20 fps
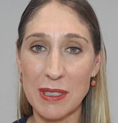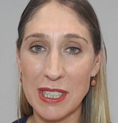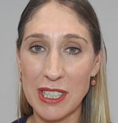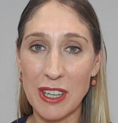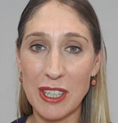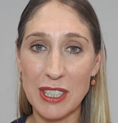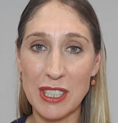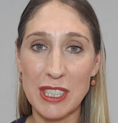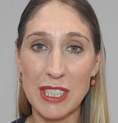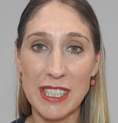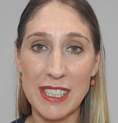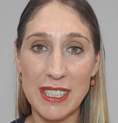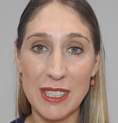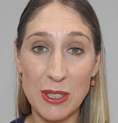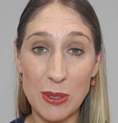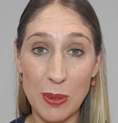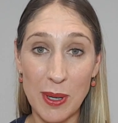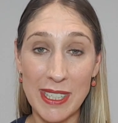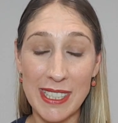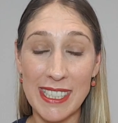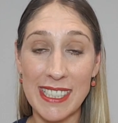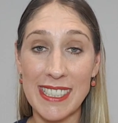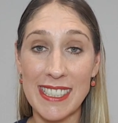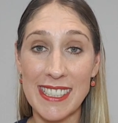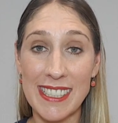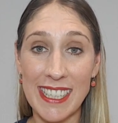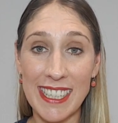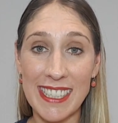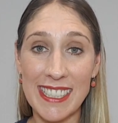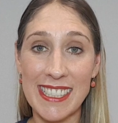got to
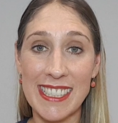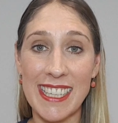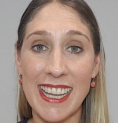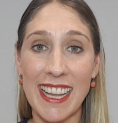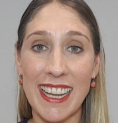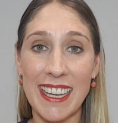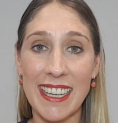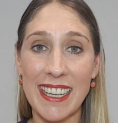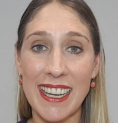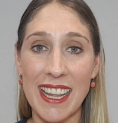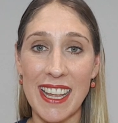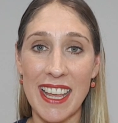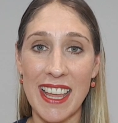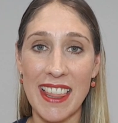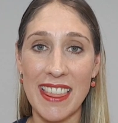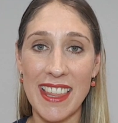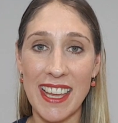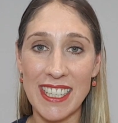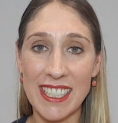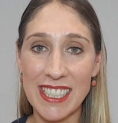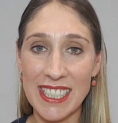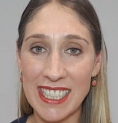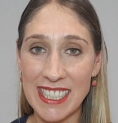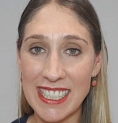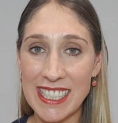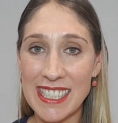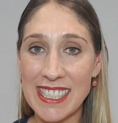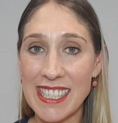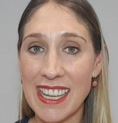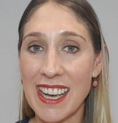2016 that she
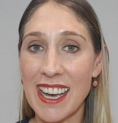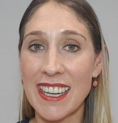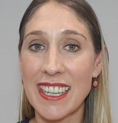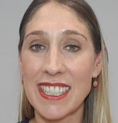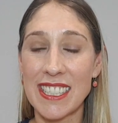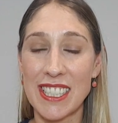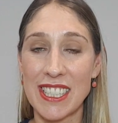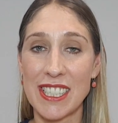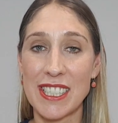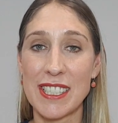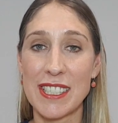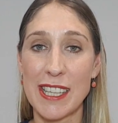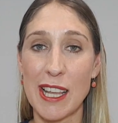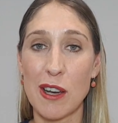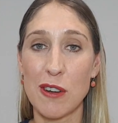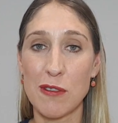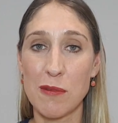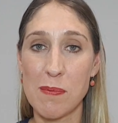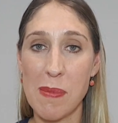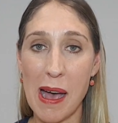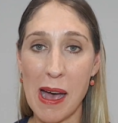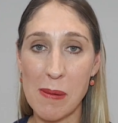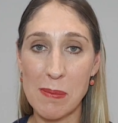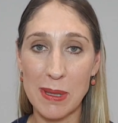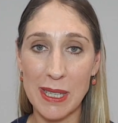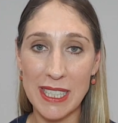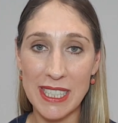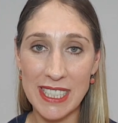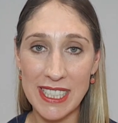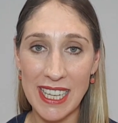decided to
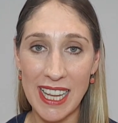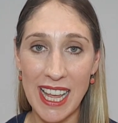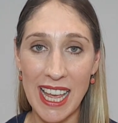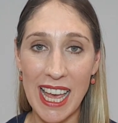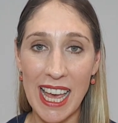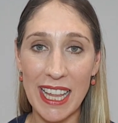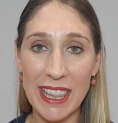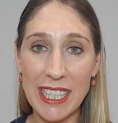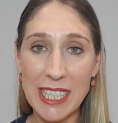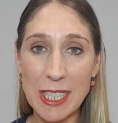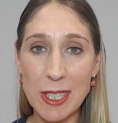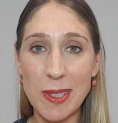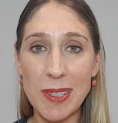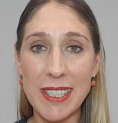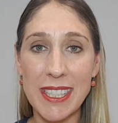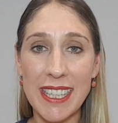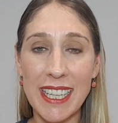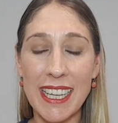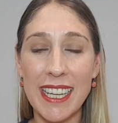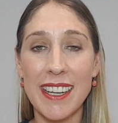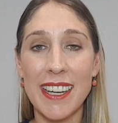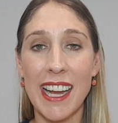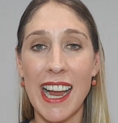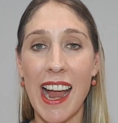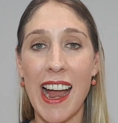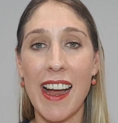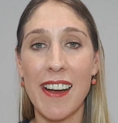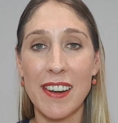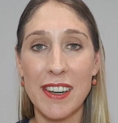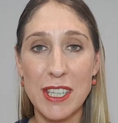self-publish. And this is the
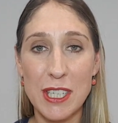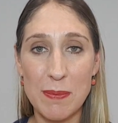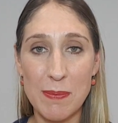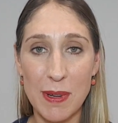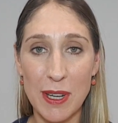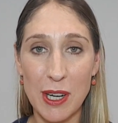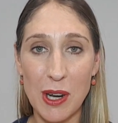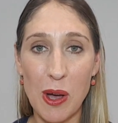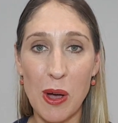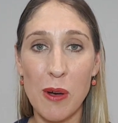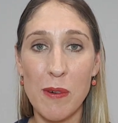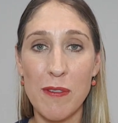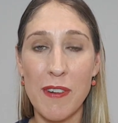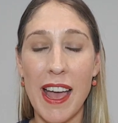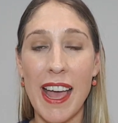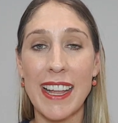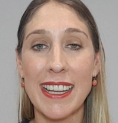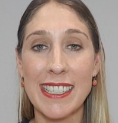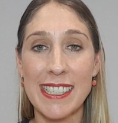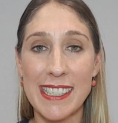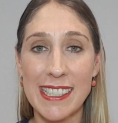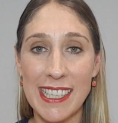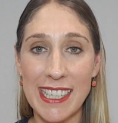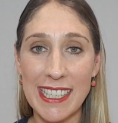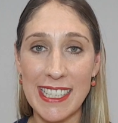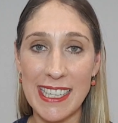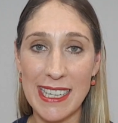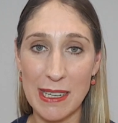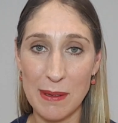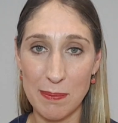encouragement of a
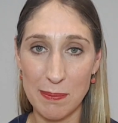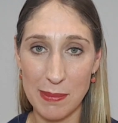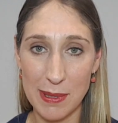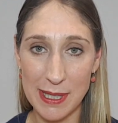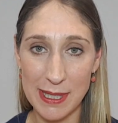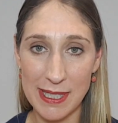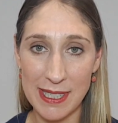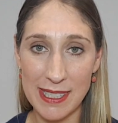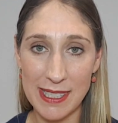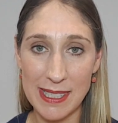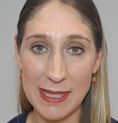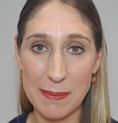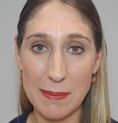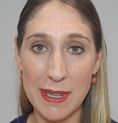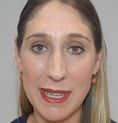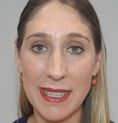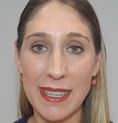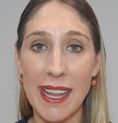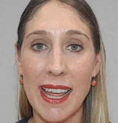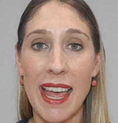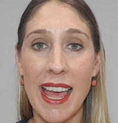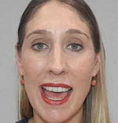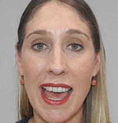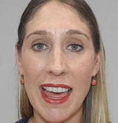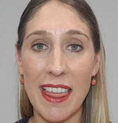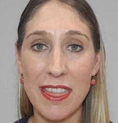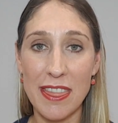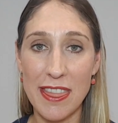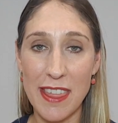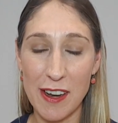Sydney businessman
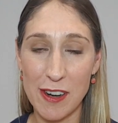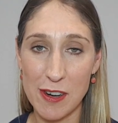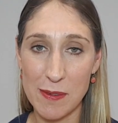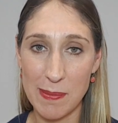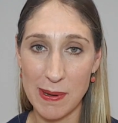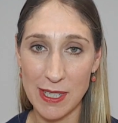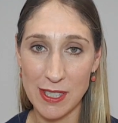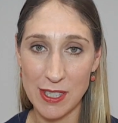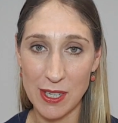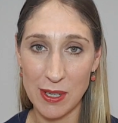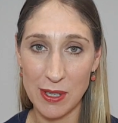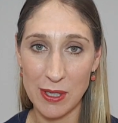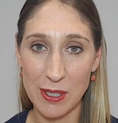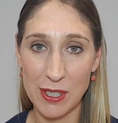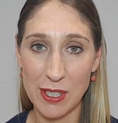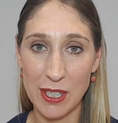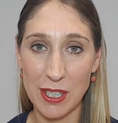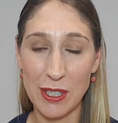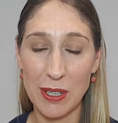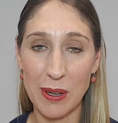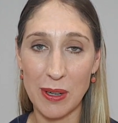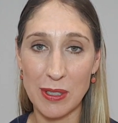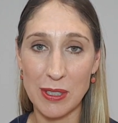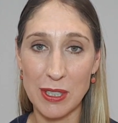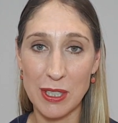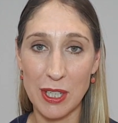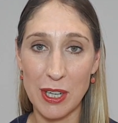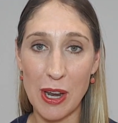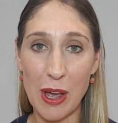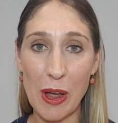and therapist who she'd gotten
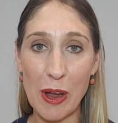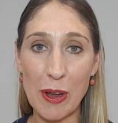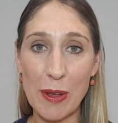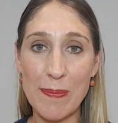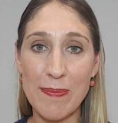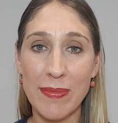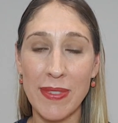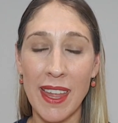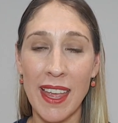to know.